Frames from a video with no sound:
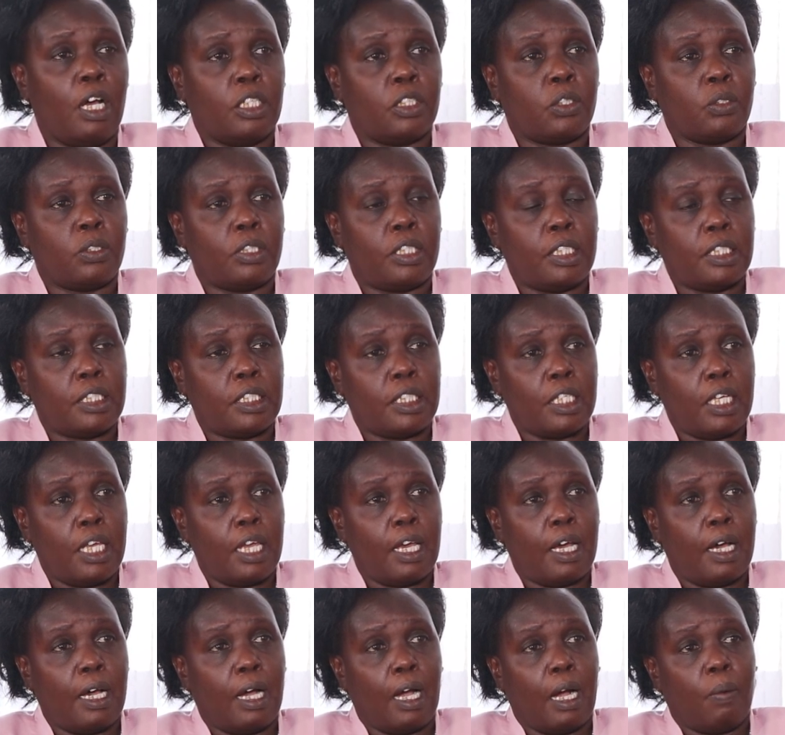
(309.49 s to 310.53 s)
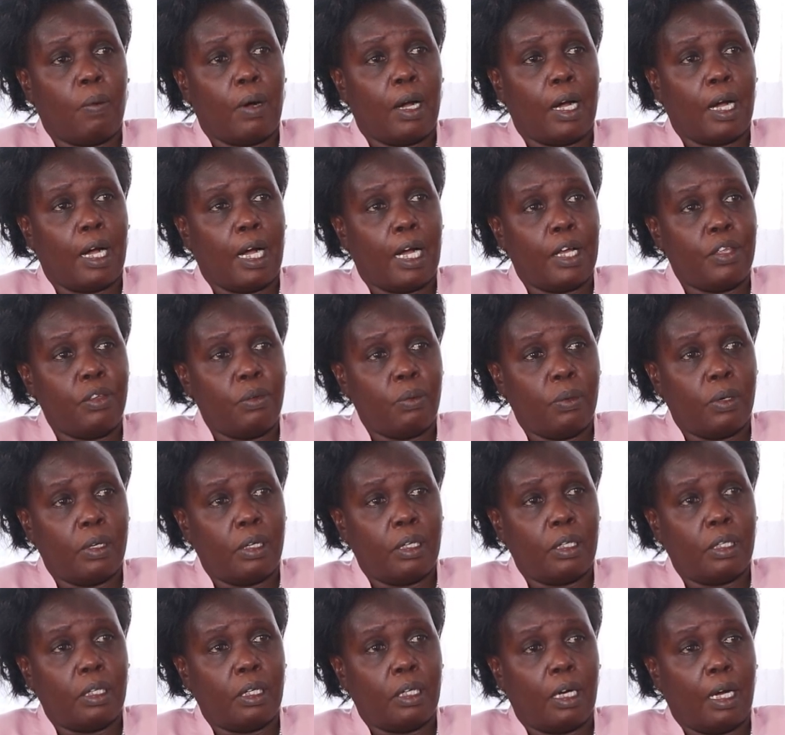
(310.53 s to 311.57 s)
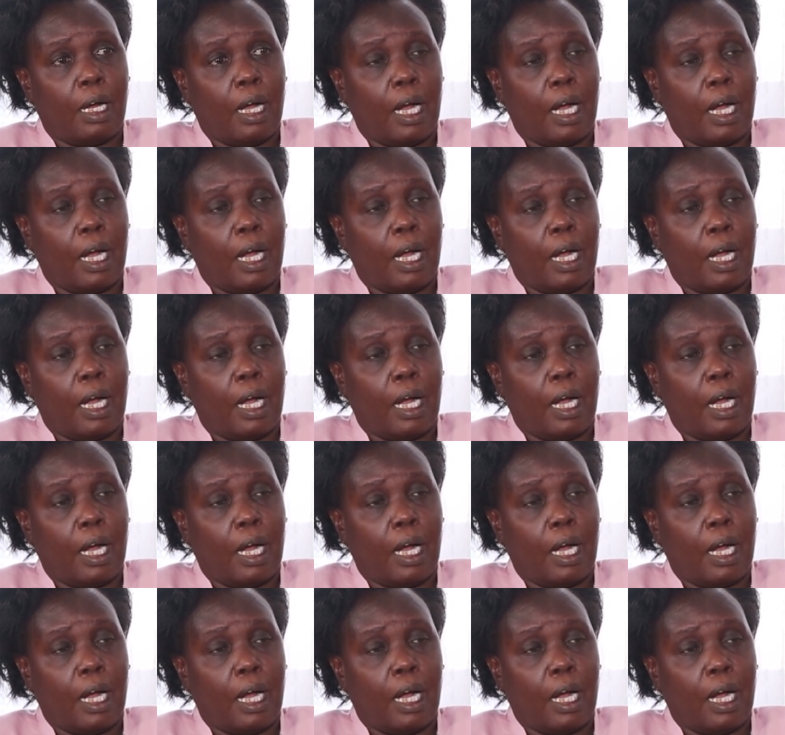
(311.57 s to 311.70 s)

So this year, our annual